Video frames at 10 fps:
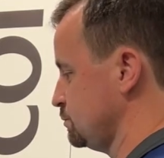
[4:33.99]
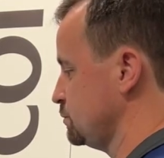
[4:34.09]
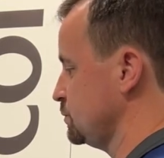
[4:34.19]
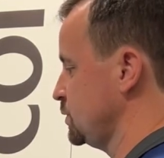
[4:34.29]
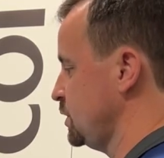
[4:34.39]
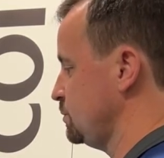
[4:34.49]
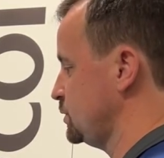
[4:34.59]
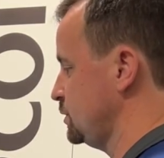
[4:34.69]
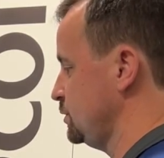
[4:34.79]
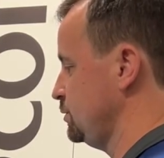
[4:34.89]
them to
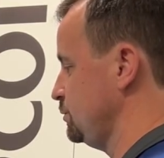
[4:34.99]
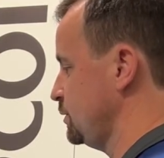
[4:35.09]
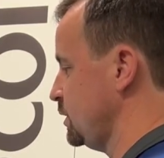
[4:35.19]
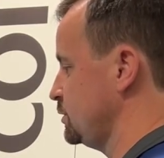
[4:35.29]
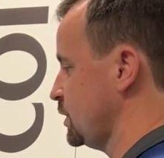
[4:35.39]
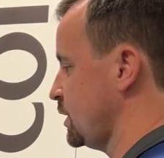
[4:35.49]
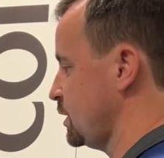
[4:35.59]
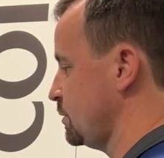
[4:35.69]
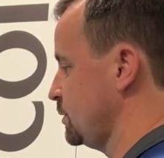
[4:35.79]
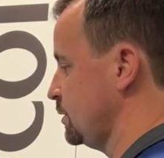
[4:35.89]
do their
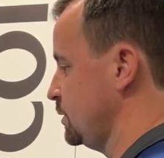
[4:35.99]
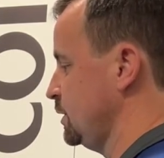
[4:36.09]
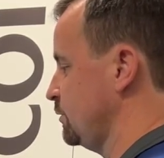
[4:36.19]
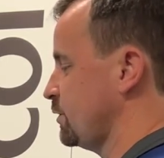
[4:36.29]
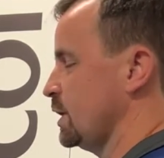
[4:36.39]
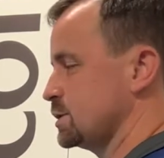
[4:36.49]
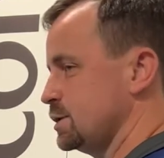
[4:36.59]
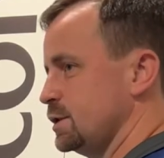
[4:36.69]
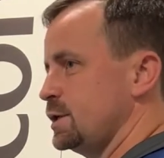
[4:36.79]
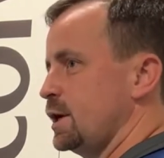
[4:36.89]
job in a fraction of
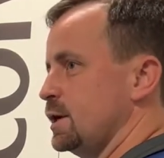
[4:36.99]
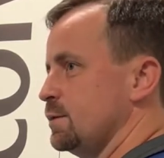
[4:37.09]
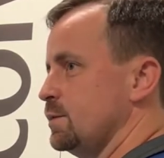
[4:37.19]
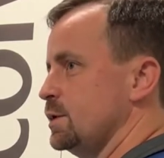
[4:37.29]
the time.